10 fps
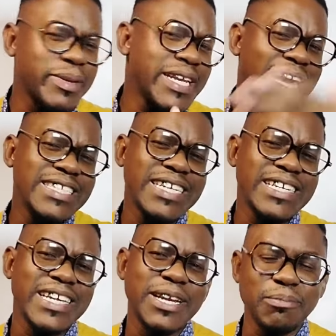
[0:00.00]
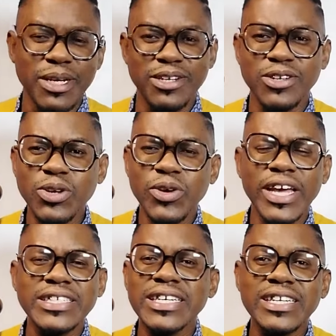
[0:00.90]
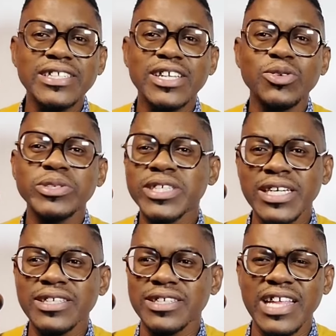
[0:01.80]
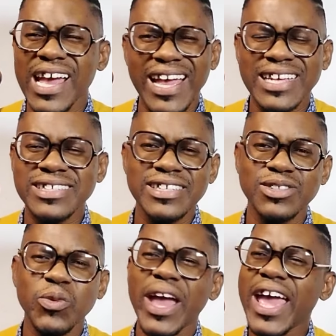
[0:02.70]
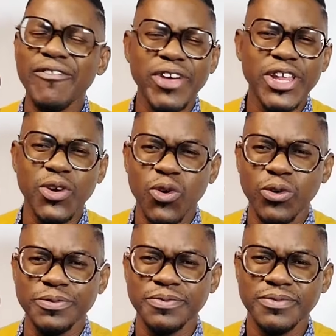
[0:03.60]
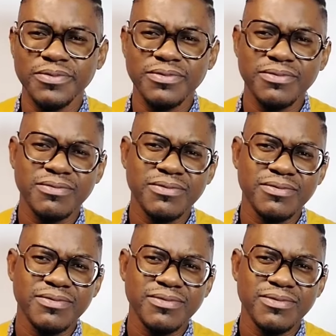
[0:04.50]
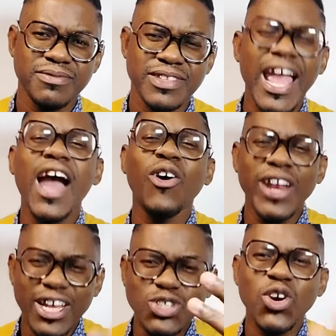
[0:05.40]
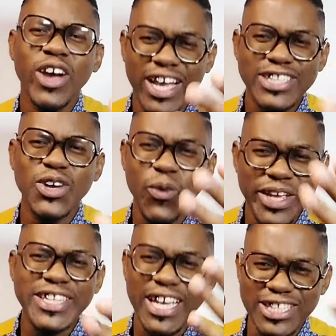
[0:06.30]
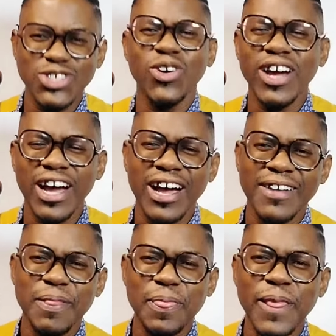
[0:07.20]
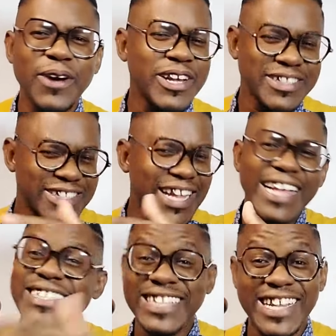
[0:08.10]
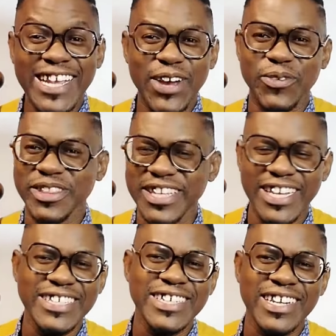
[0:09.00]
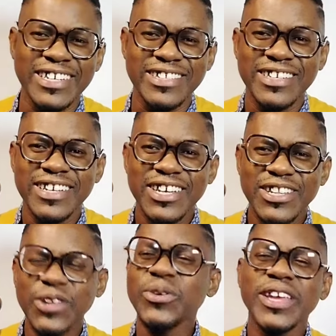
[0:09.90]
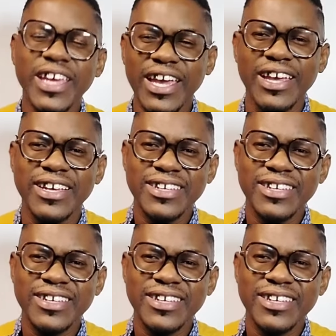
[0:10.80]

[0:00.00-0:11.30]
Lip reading: Nigerian, man. You know Nigerians, they don't change their accent wherever they go. They are gonna talk the way they talk. Now that is clear with the Nigerians. They don't care.